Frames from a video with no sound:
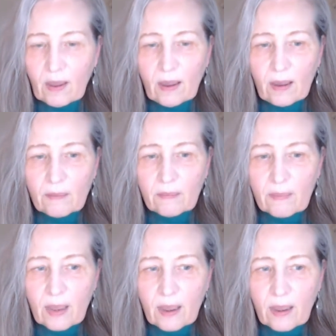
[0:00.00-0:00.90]

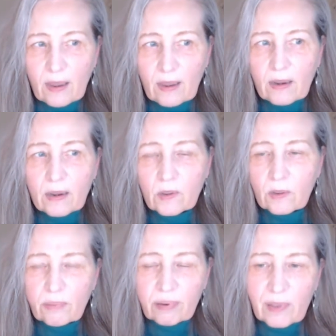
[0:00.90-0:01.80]
It has
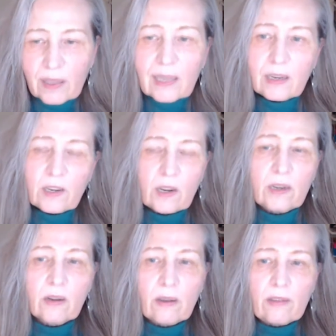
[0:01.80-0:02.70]
completely
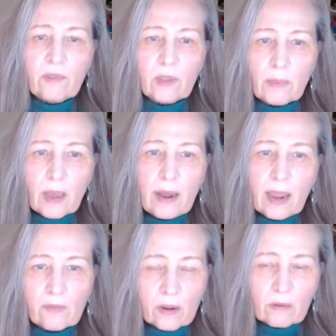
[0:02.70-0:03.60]
changed how I feel about
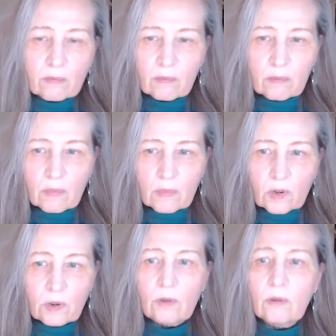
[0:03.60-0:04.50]
having
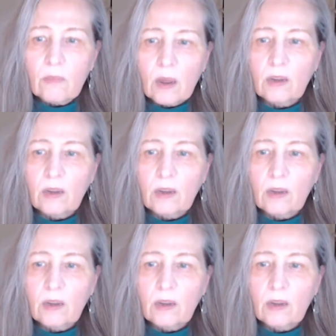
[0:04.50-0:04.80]
too